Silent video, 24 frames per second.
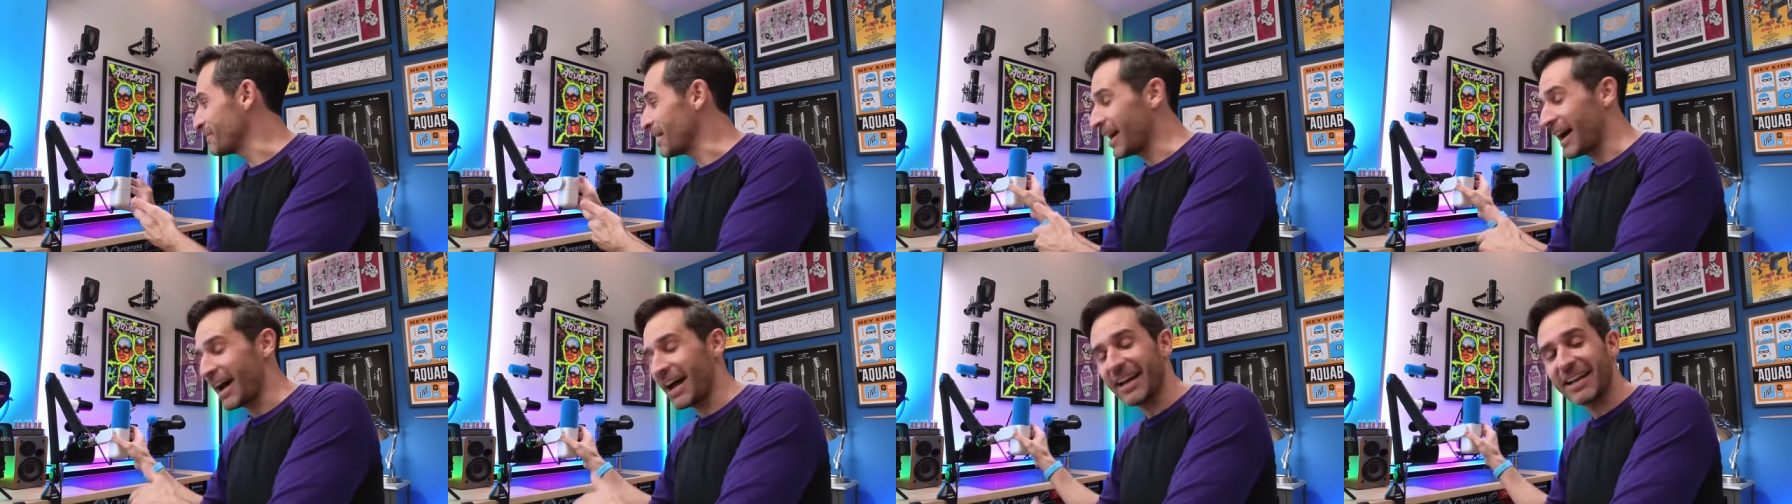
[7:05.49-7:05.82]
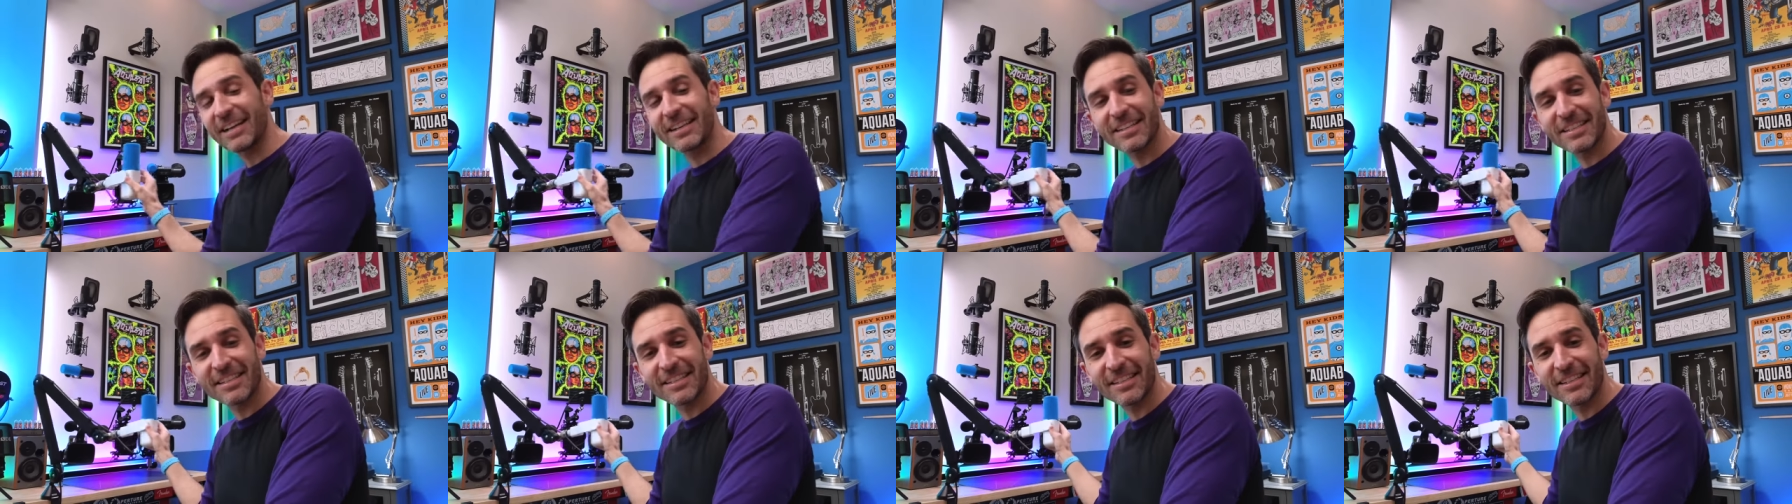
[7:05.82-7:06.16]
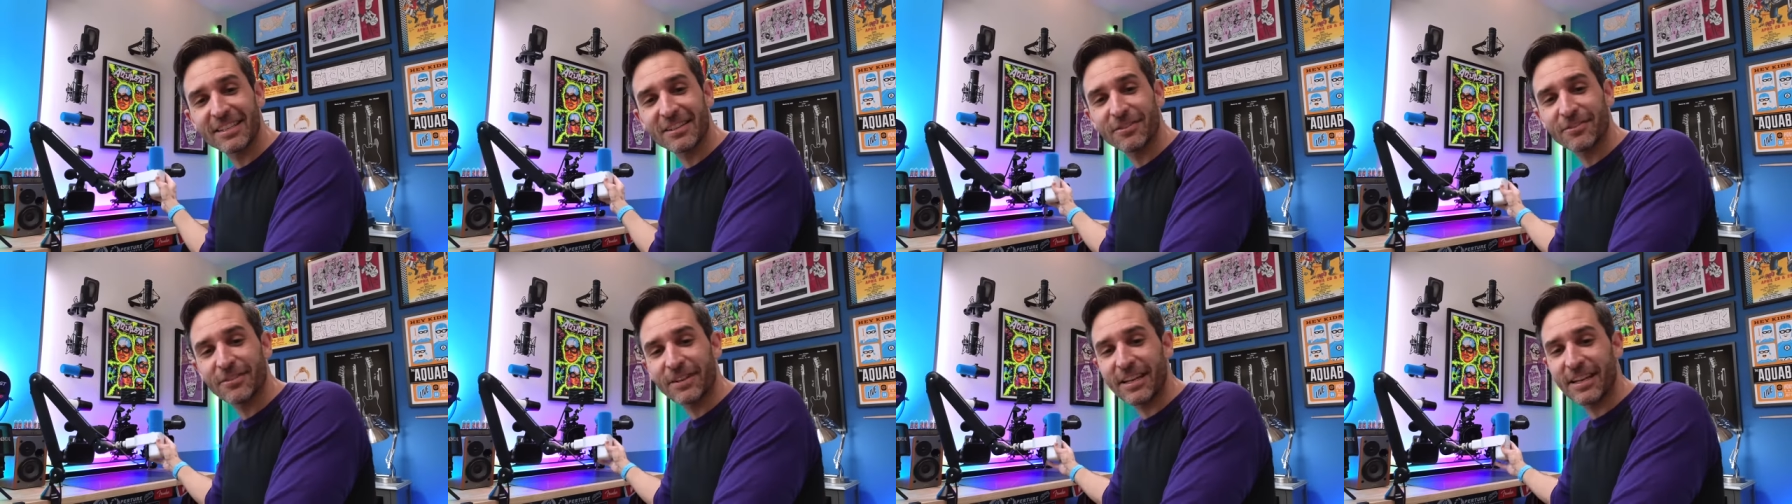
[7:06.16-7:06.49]
I can just lean
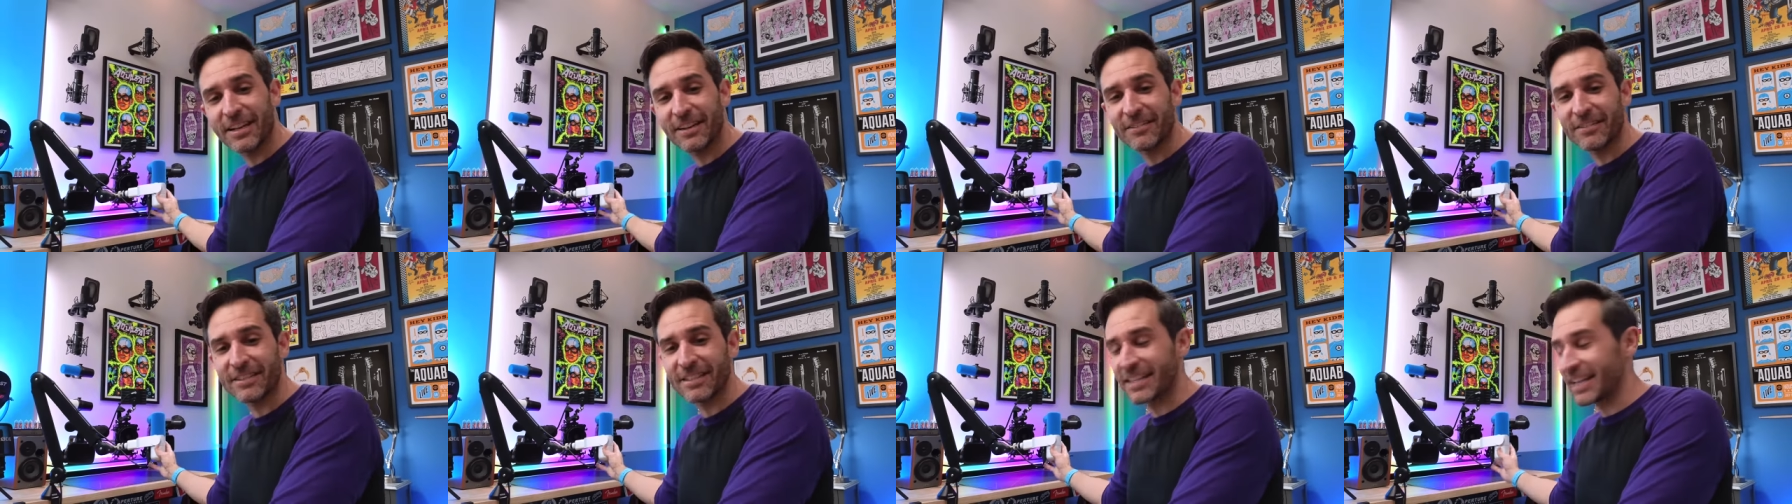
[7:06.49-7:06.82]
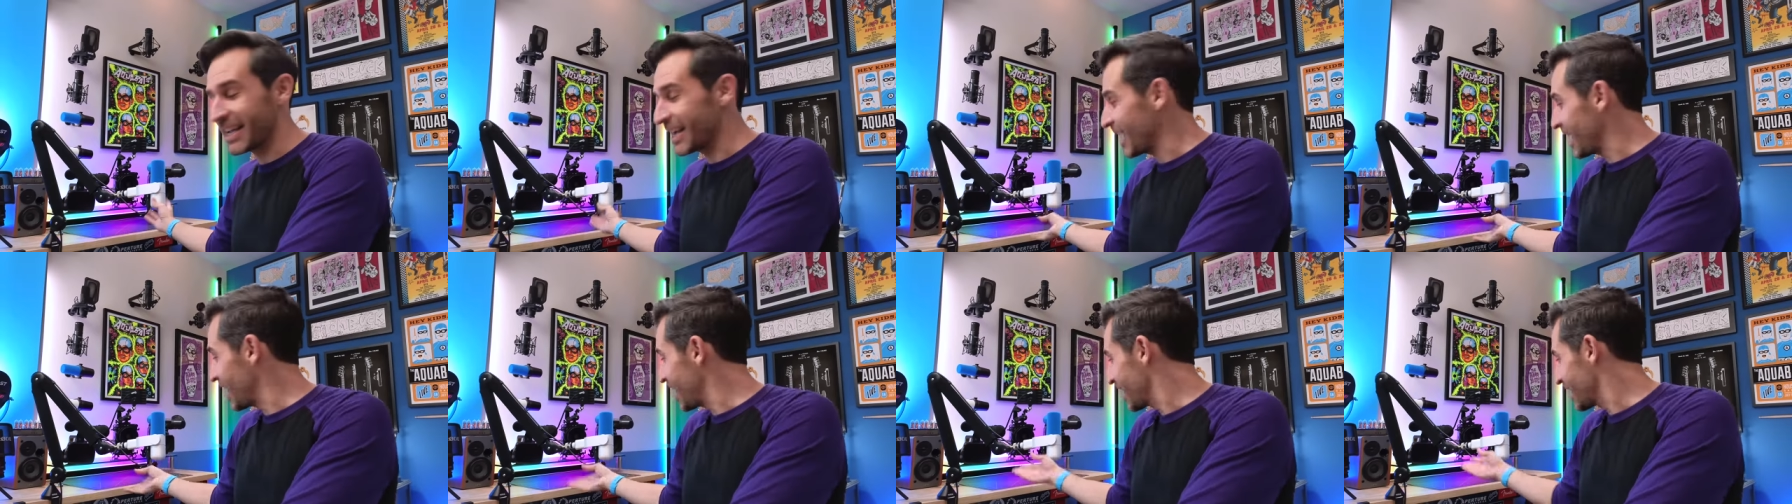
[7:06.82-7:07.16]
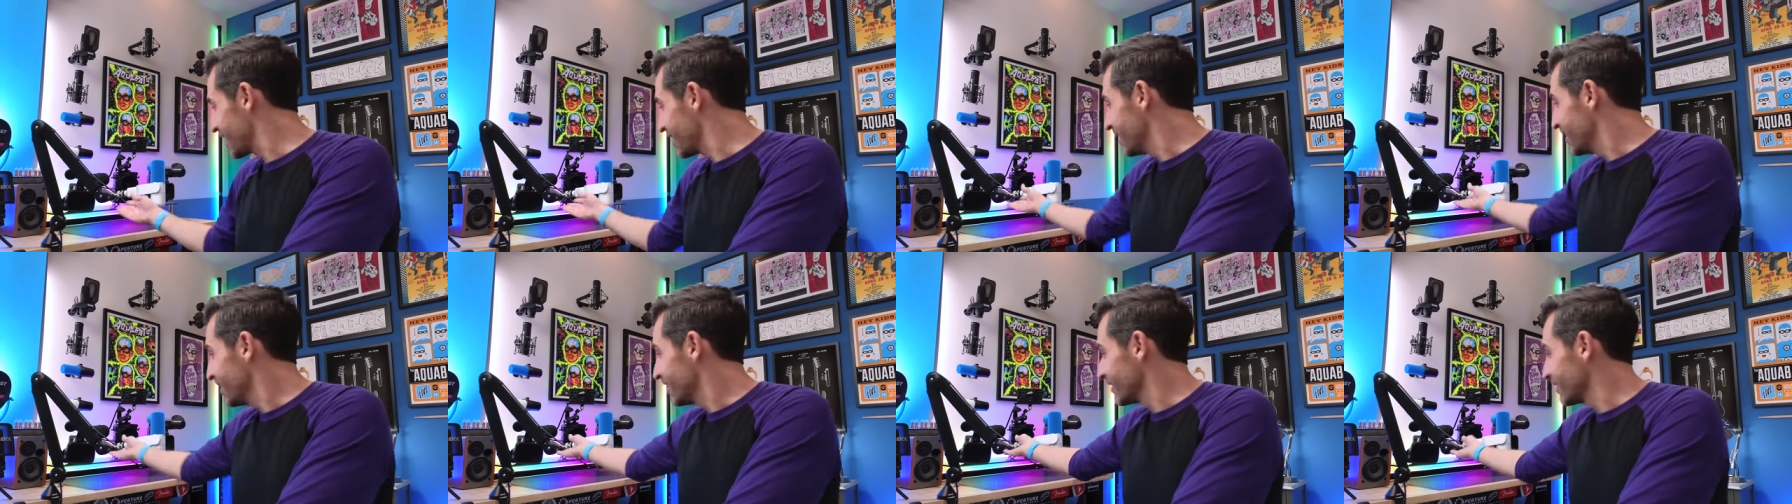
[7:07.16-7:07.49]
over here and say, hey,
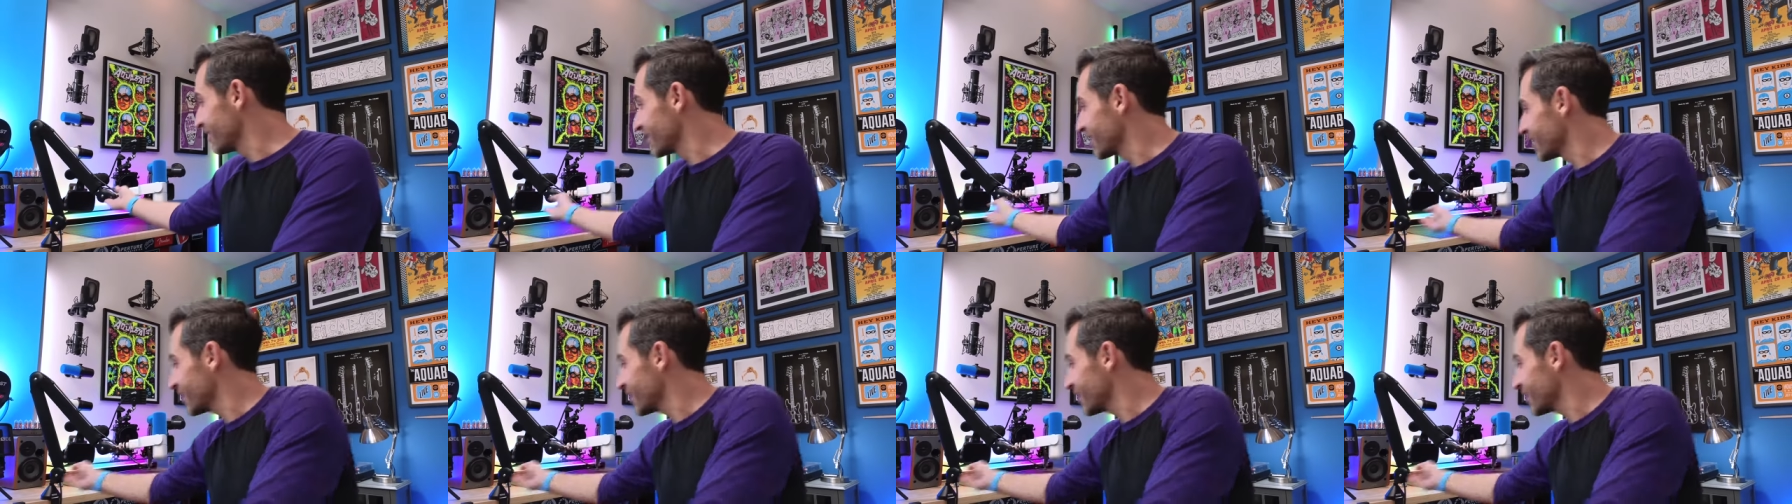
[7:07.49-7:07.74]
look at